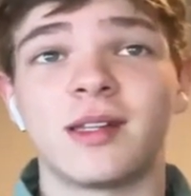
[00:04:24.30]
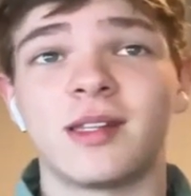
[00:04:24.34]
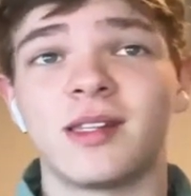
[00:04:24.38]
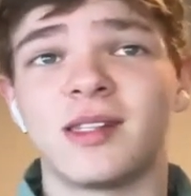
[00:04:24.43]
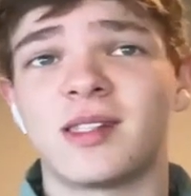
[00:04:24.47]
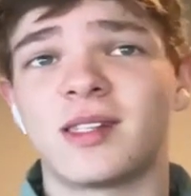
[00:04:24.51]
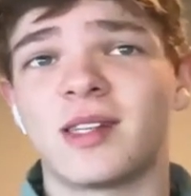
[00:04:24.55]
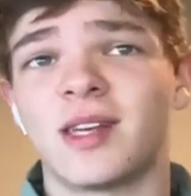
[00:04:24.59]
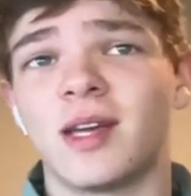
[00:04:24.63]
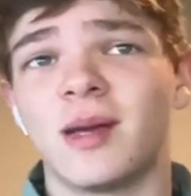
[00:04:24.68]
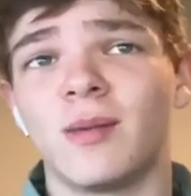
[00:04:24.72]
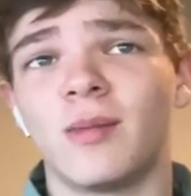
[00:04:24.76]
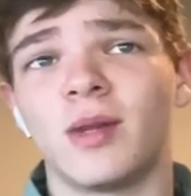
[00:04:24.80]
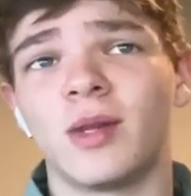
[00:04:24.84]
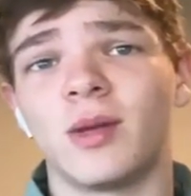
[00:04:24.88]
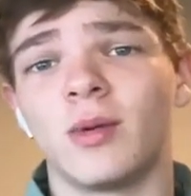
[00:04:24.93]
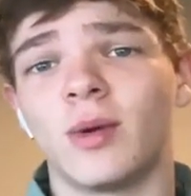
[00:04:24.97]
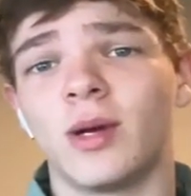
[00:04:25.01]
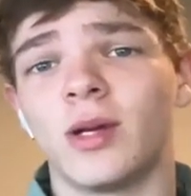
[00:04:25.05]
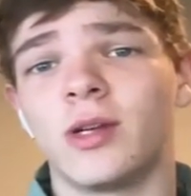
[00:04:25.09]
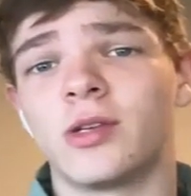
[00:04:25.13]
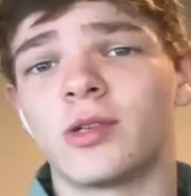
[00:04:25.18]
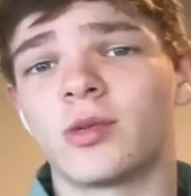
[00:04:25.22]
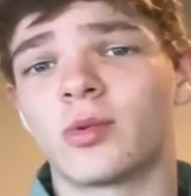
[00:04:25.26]
this game and the
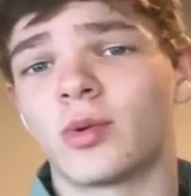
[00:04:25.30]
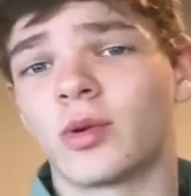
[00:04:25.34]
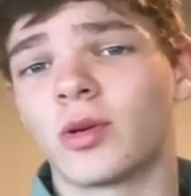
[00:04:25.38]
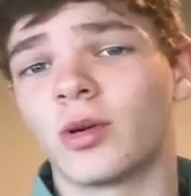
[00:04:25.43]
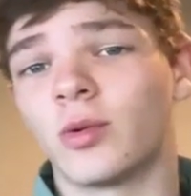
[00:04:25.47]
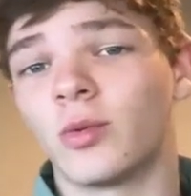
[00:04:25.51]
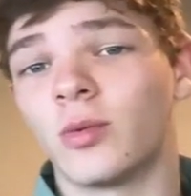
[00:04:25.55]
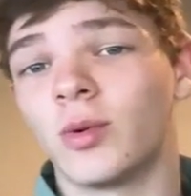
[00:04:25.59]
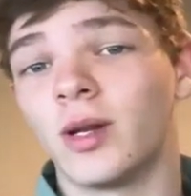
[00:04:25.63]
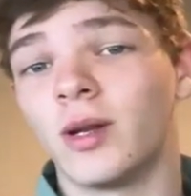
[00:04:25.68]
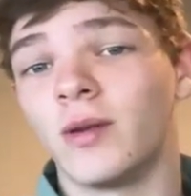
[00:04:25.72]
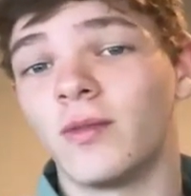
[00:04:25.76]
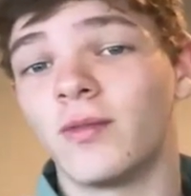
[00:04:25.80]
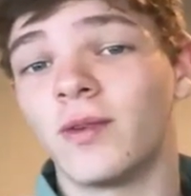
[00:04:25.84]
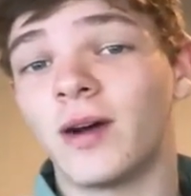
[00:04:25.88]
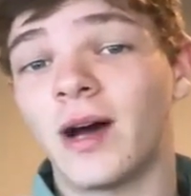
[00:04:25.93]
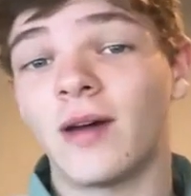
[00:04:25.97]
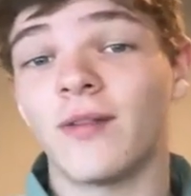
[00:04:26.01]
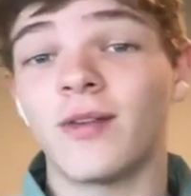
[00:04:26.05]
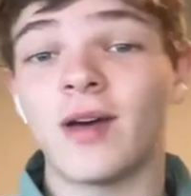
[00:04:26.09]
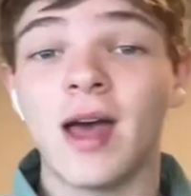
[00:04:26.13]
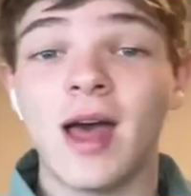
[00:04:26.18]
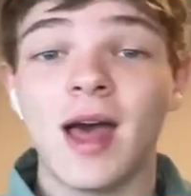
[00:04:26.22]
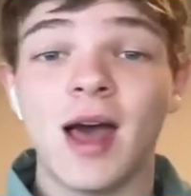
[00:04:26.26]
Rangers were going to win in
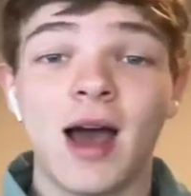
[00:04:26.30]
5.